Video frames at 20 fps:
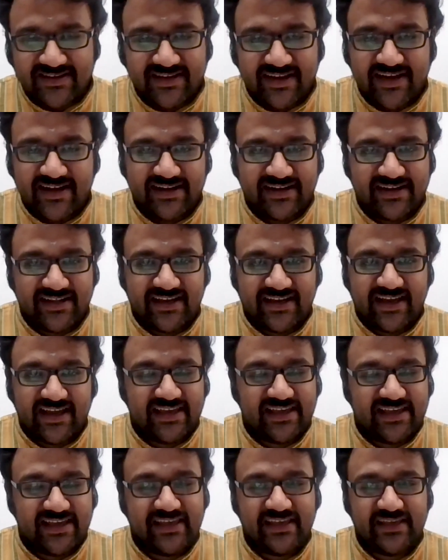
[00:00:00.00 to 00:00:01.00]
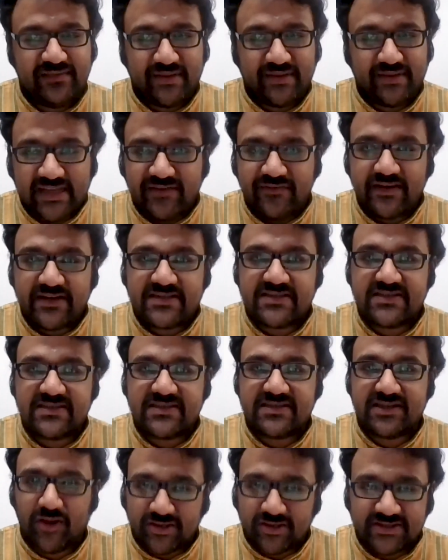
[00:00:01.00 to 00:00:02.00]
and I believe it's
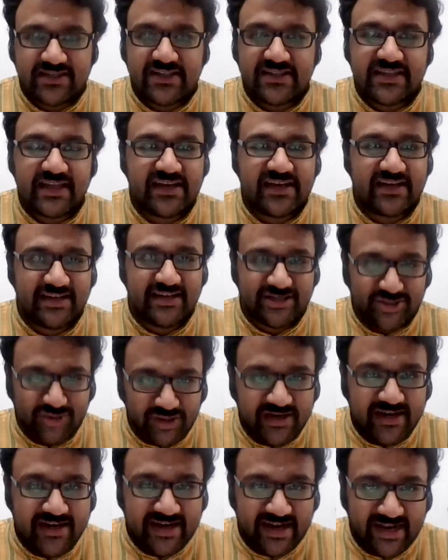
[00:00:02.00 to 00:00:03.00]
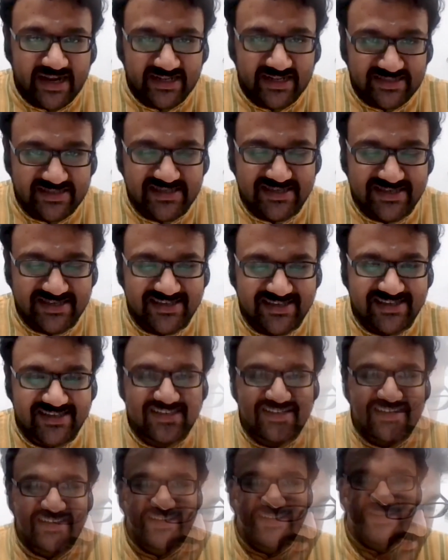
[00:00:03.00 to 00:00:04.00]
logical that it should get addressed.
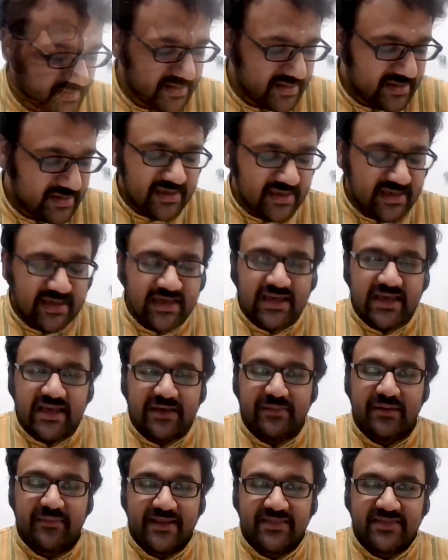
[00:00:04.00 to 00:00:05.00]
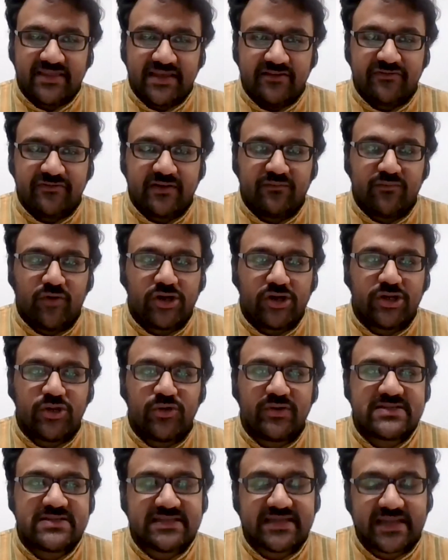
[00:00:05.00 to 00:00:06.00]
Ma'am, I think from what
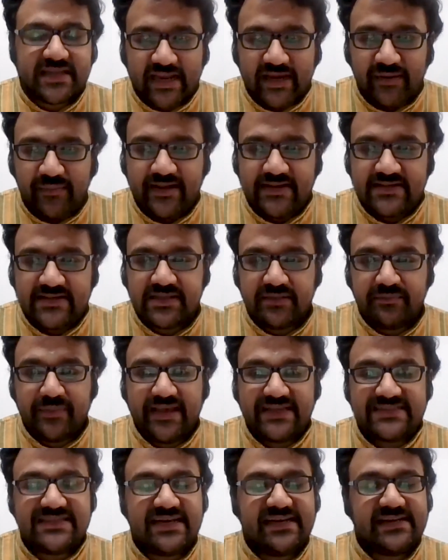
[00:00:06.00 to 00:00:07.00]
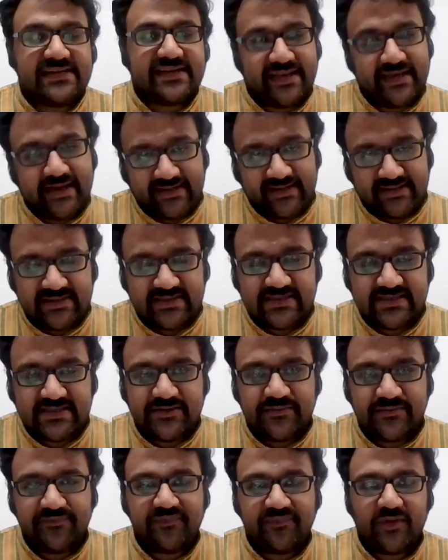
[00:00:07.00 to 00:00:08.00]
you've described as the basic
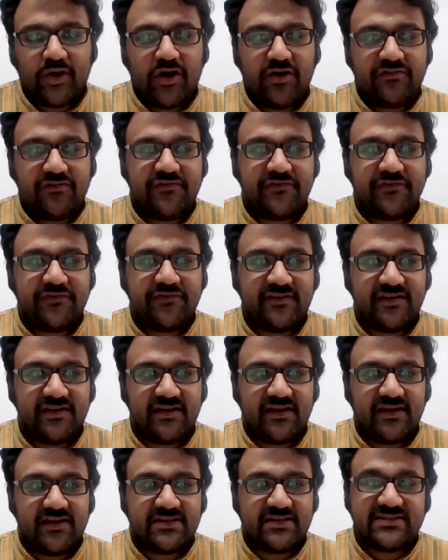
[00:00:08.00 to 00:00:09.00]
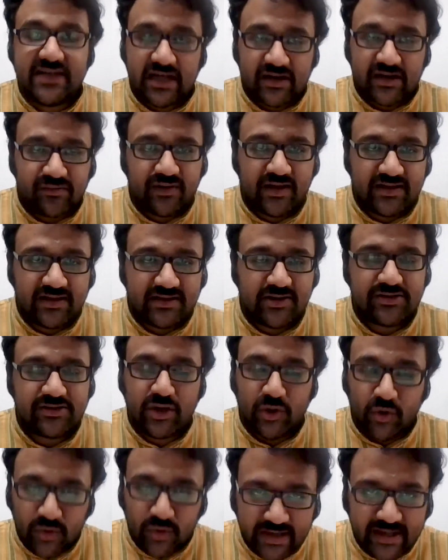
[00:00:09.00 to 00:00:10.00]
tenets of uh, the Charvaka or the
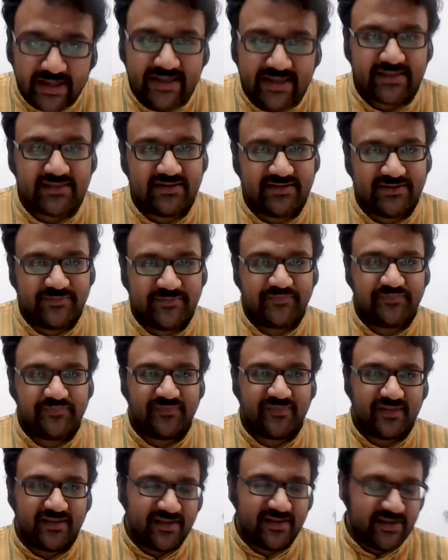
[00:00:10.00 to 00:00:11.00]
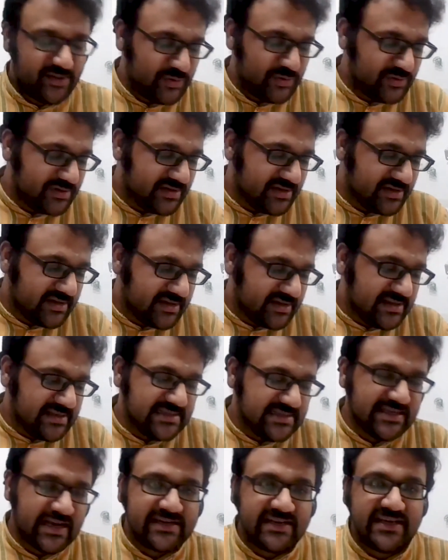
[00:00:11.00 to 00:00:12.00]
Lokayata, you know,
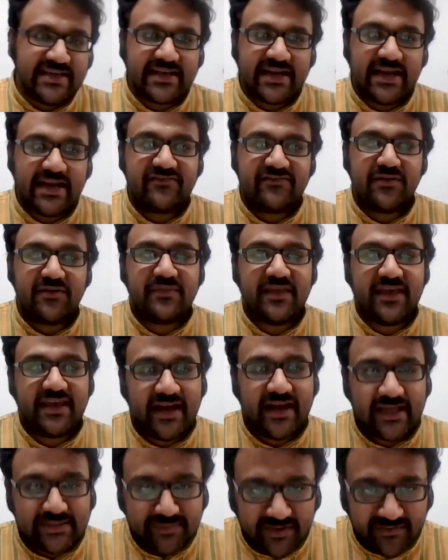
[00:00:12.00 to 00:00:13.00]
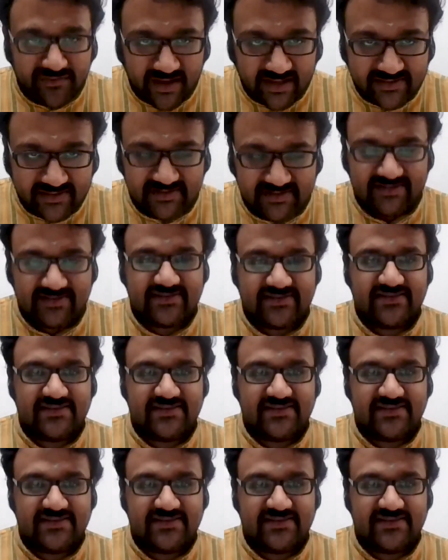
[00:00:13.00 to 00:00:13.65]
starting right from Dehatmavada,